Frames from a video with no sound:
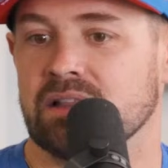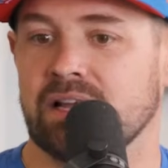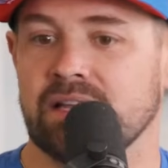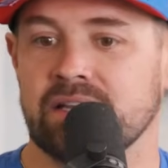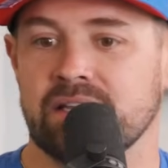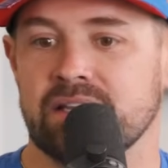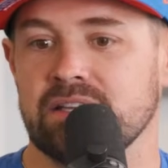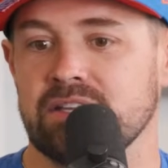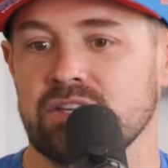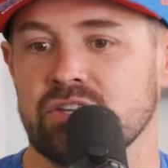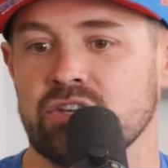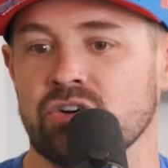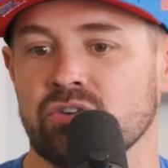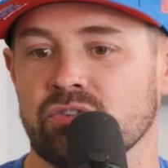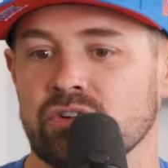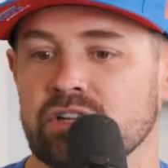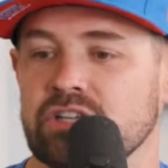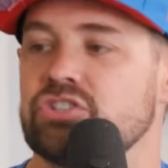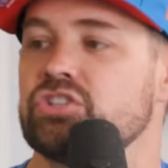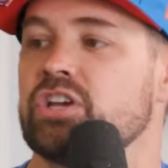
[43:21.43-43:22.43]
you don't
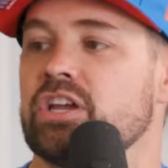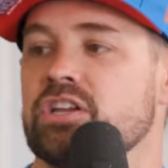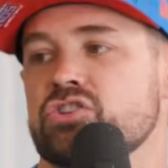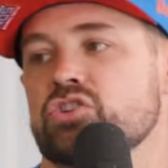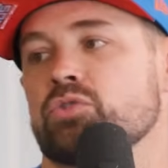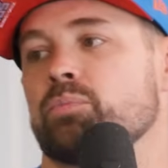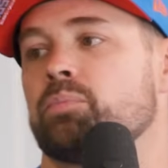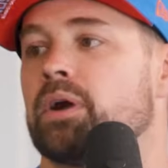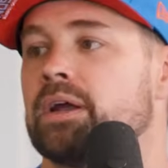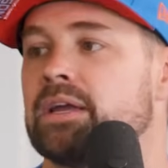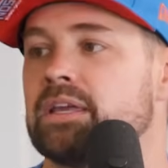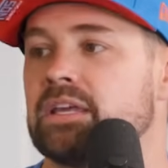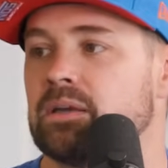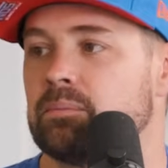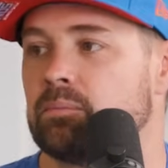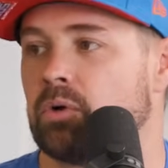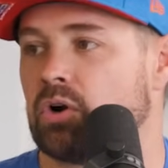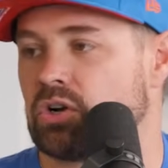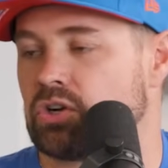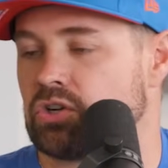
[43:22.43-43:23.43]
really change your
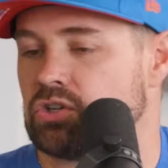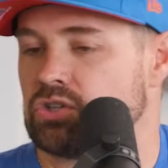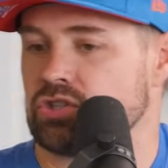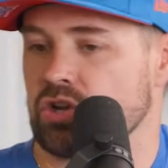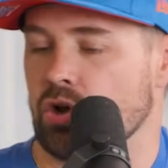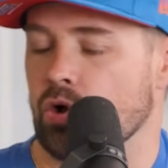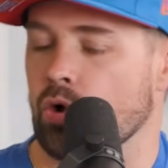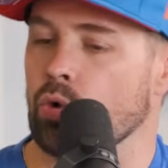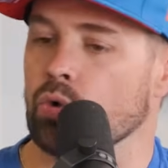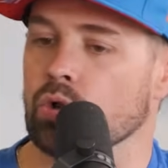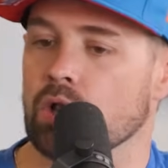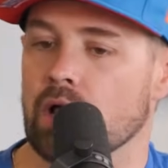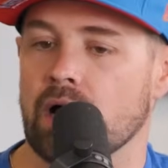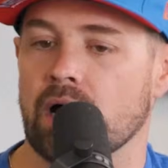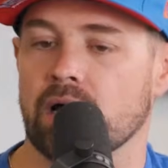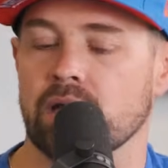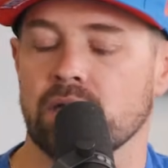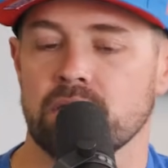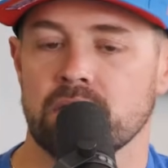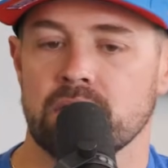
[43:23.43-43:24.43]
braking markers a whole
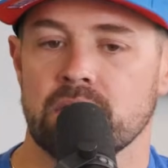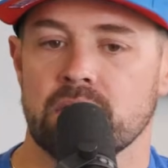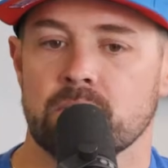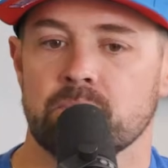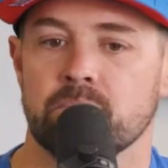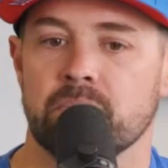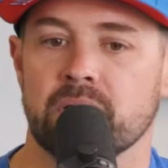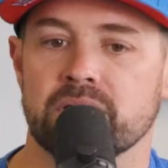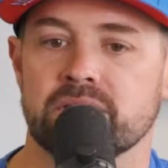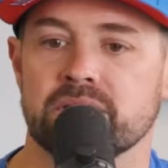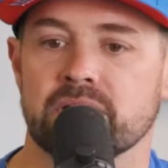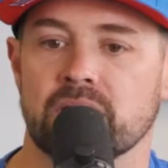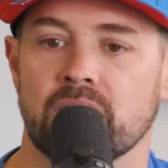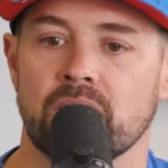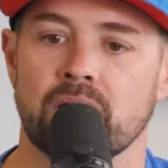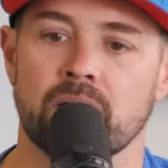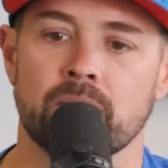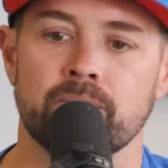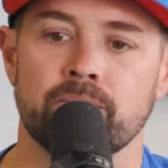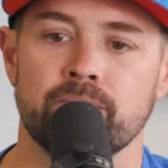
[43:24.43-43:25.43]
lot, but
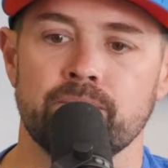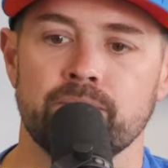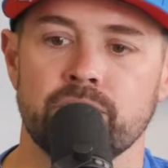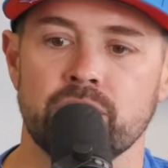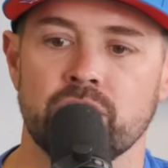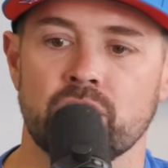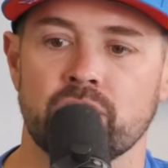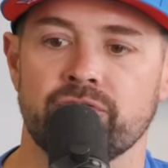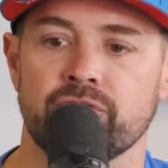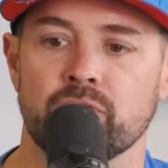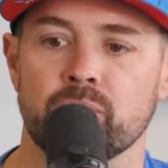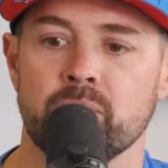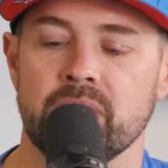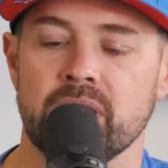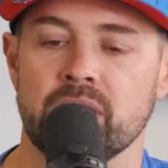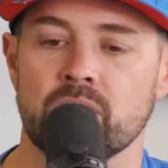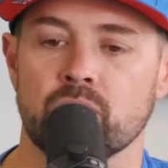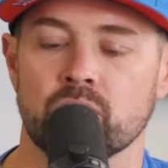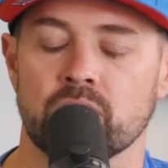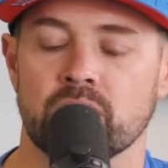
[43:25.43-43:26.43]
for
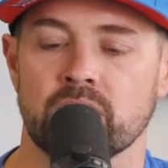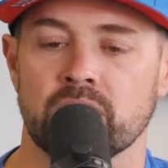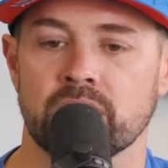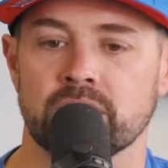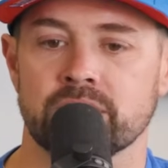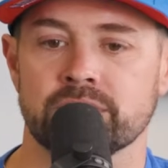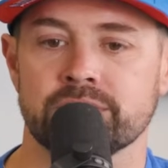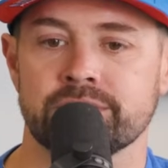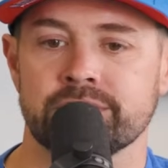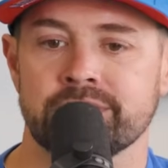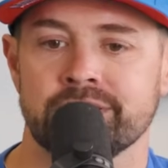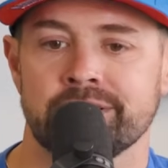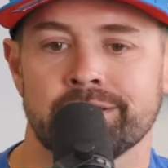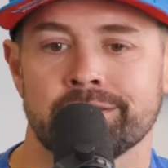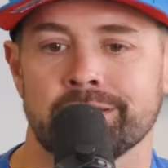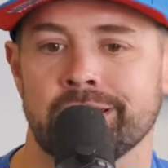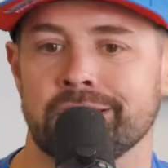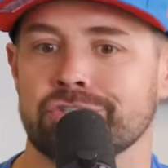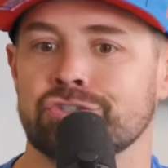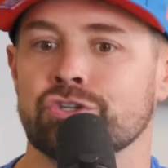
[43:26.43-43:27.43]
me, it was
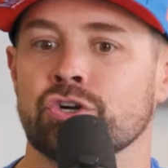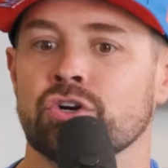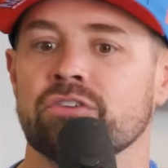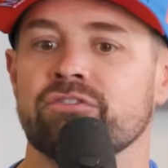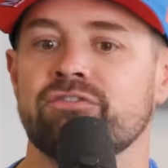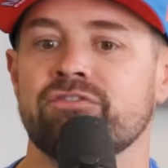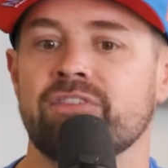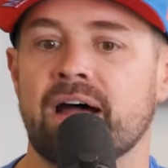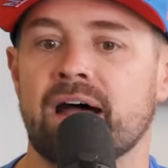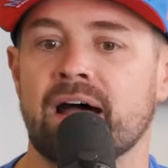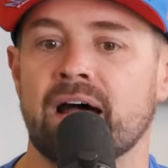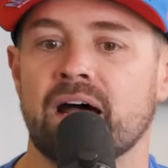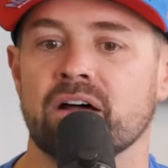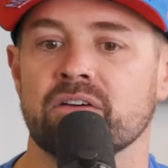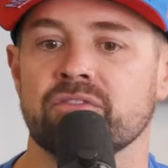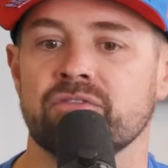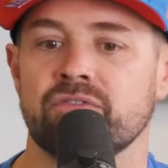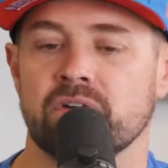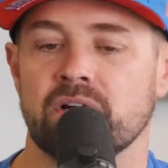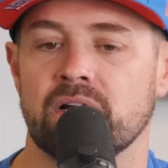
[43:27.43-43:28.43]
like turn
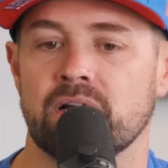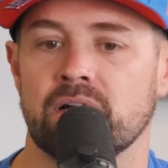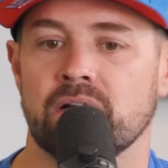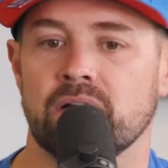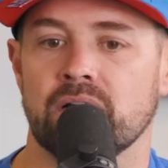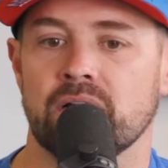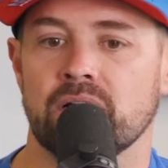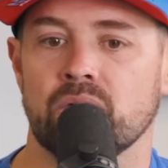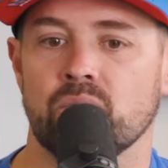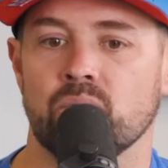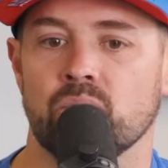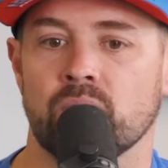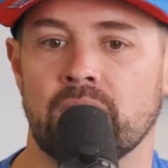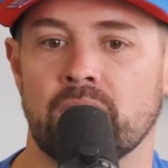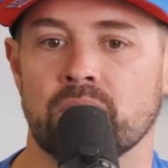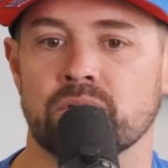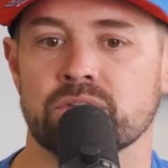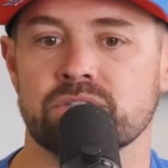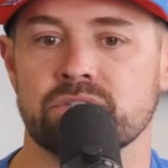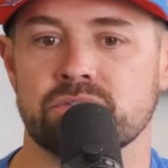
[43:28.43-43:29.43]
5 when
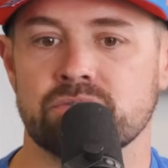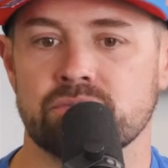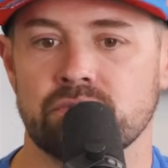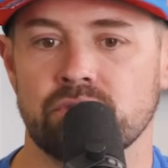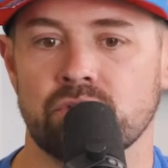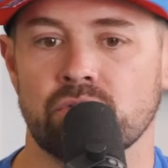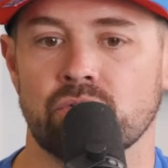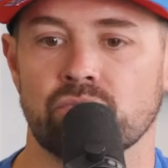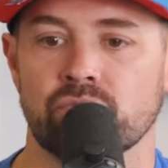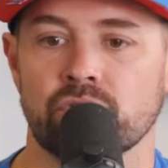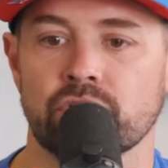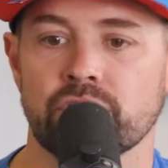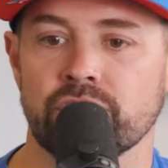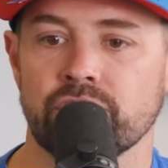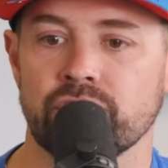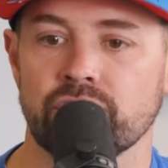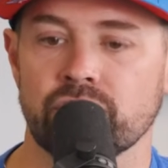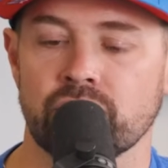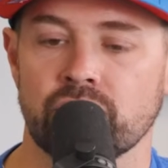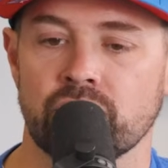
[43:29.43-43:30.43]
I was, really
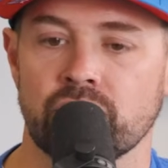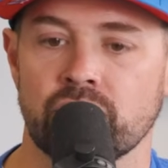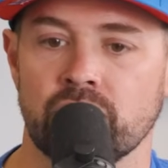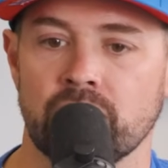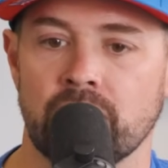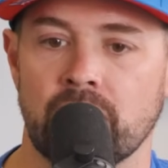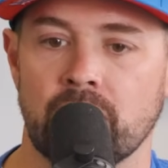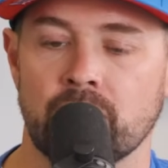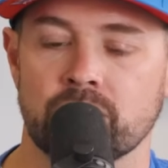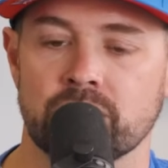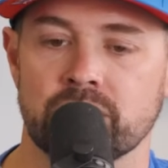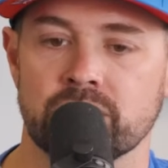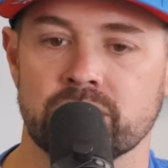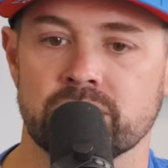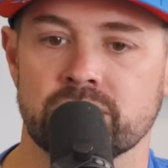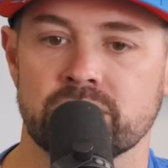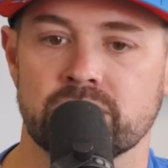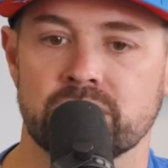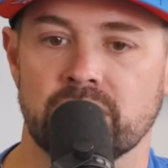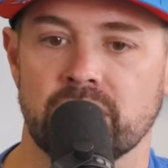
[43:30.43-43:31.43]
good, I
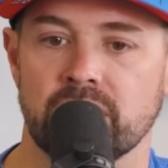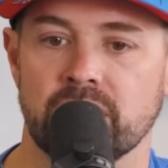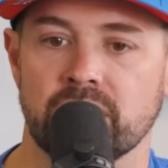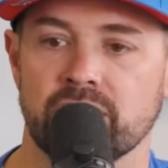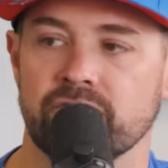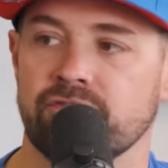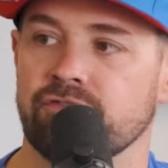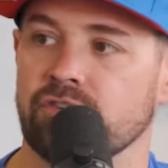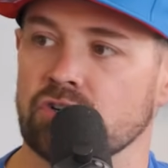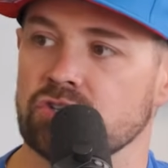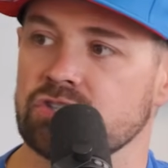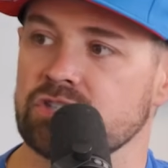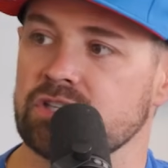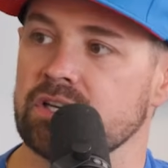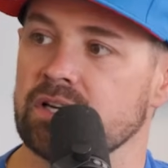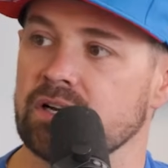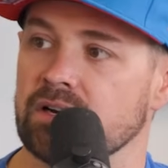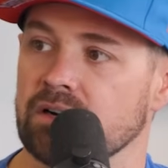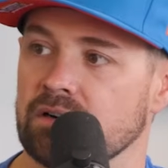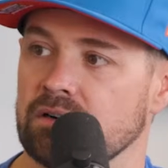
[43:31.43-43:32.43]
was in first
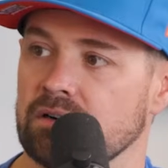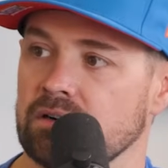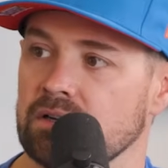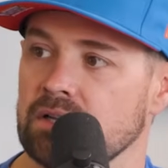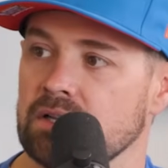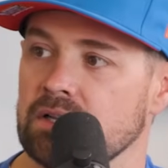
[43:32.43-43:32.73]
gear,